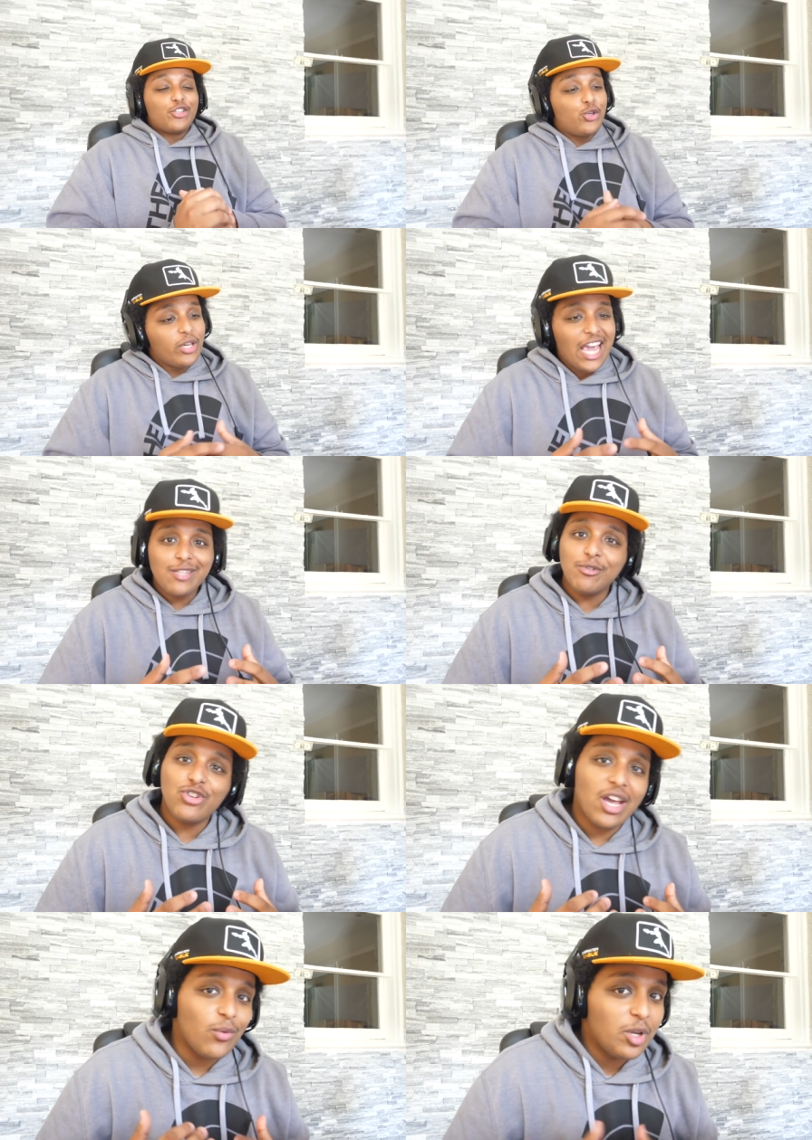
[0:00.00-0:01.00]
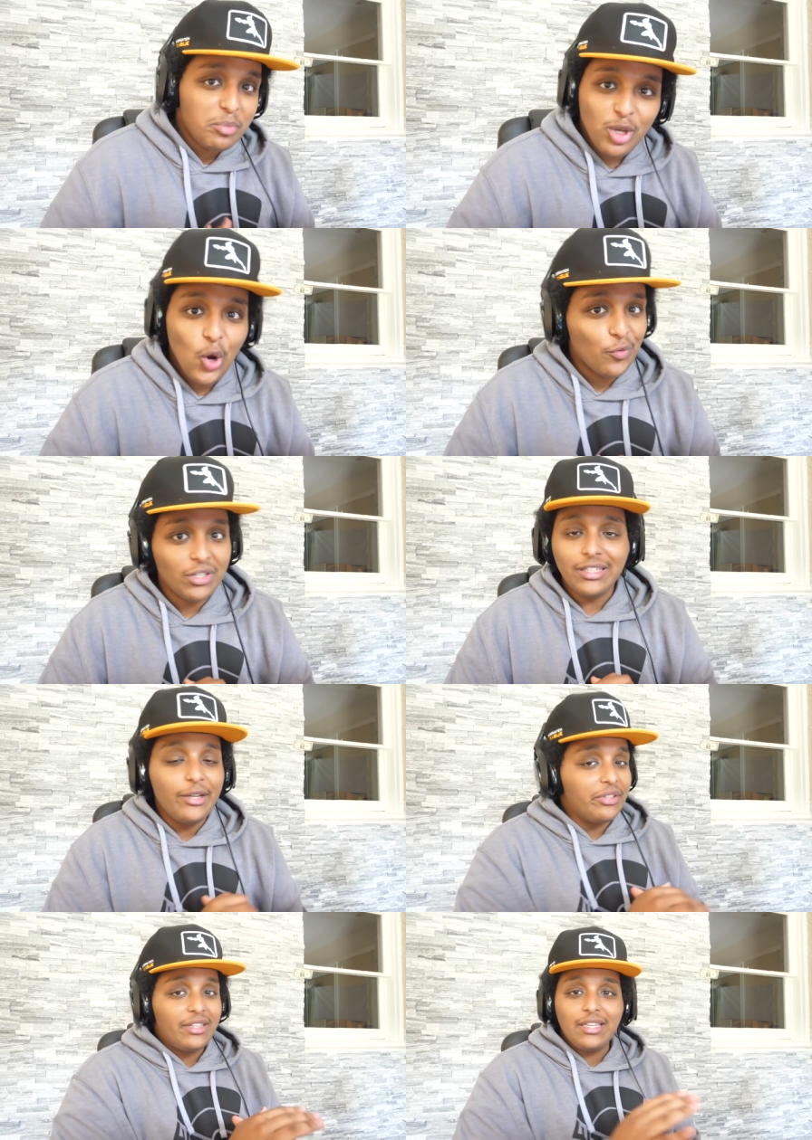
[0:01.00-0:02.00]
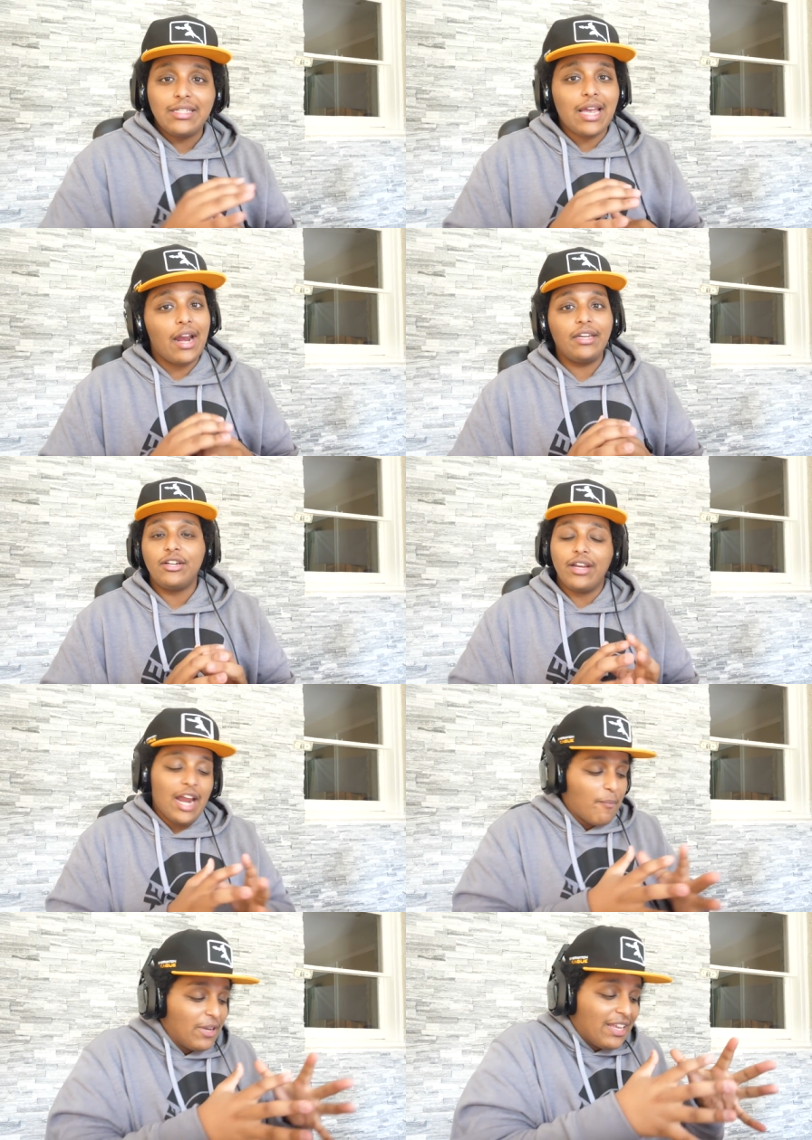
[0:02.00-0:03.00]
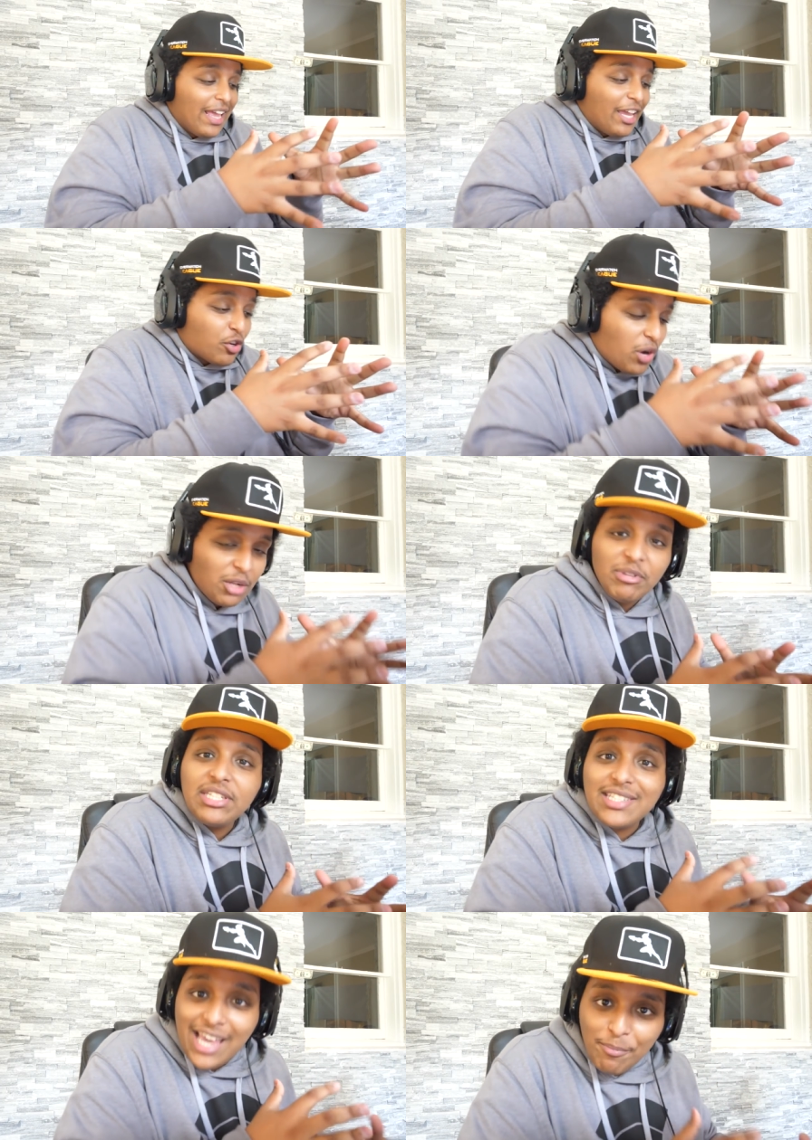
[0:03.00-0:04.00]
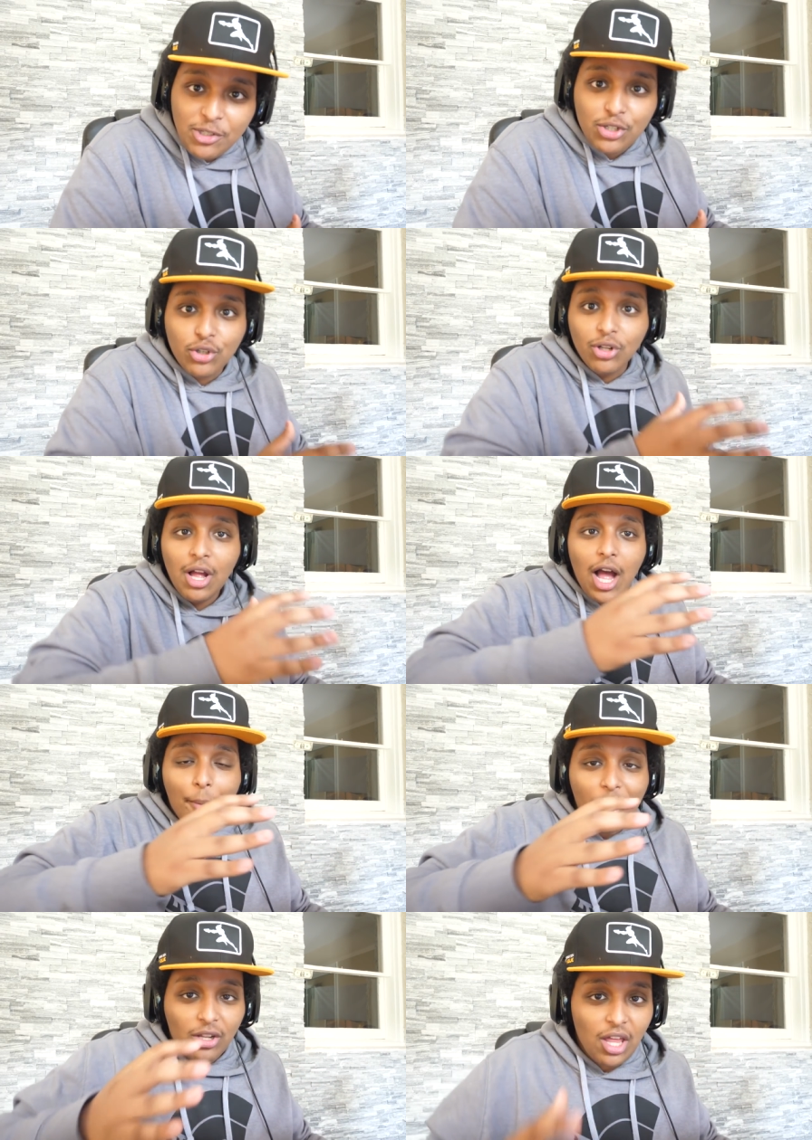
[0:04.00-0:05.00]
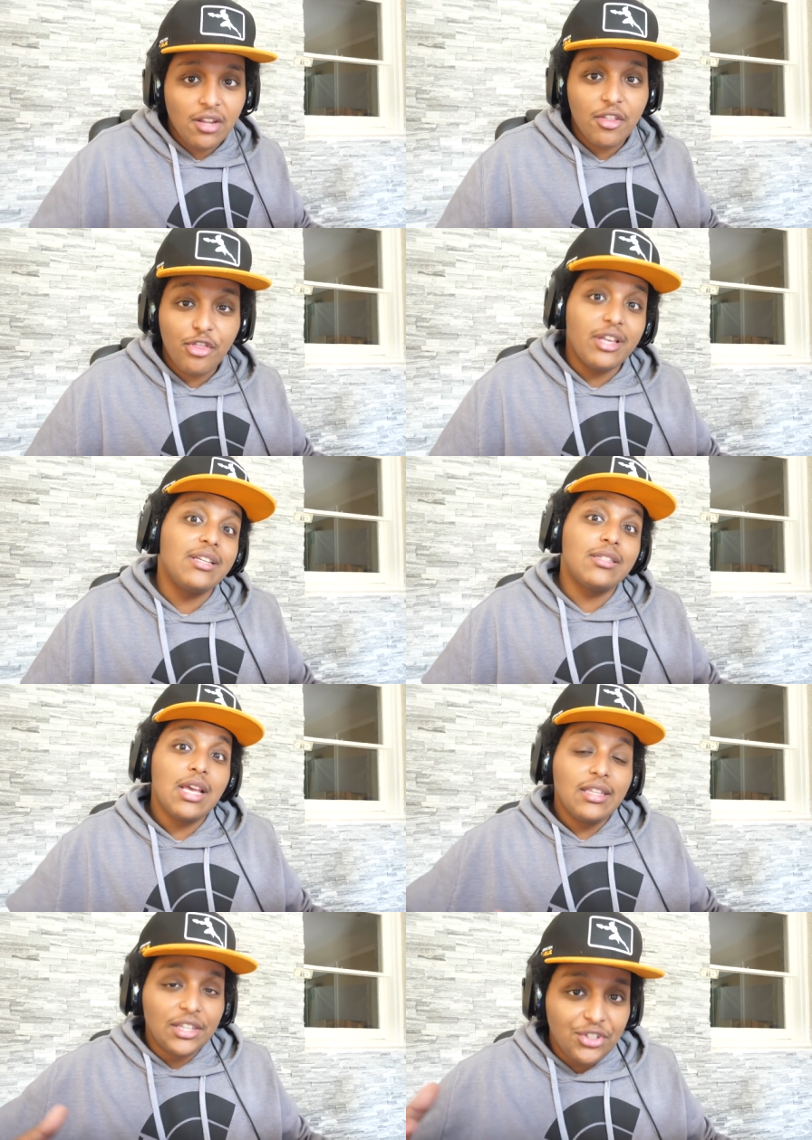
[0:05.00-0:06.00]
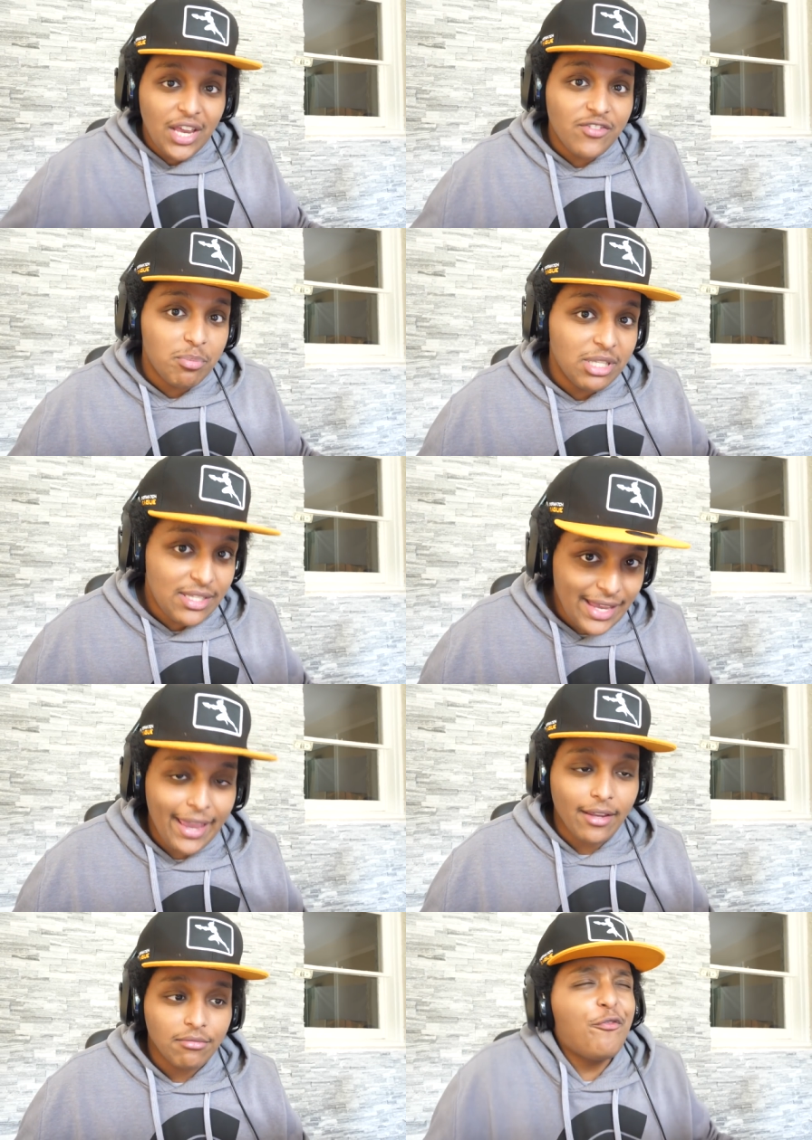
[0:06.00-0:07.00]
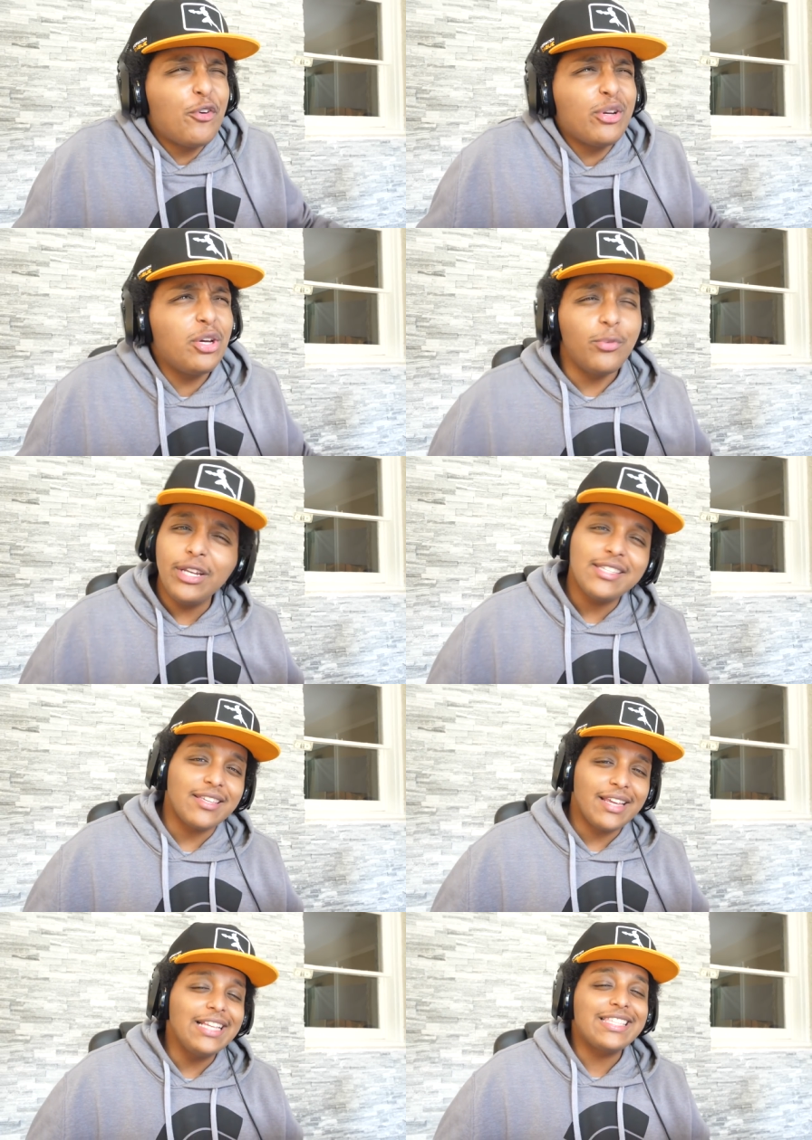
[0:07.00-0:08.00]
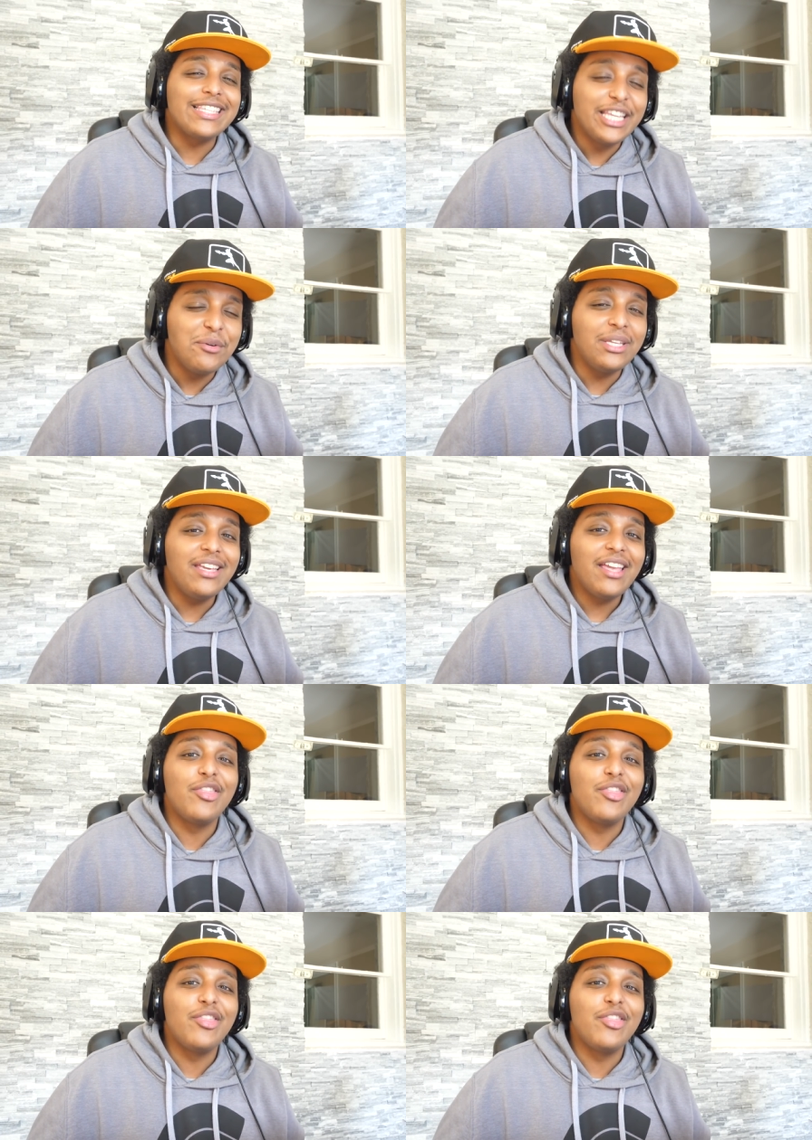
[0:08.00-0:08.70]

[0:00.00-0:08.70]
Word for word: 2K's been trying to win me over literally the entire year, and I've been incredibly skeptical about a lot of the things that the devs have been saying. And for good reason. It's literally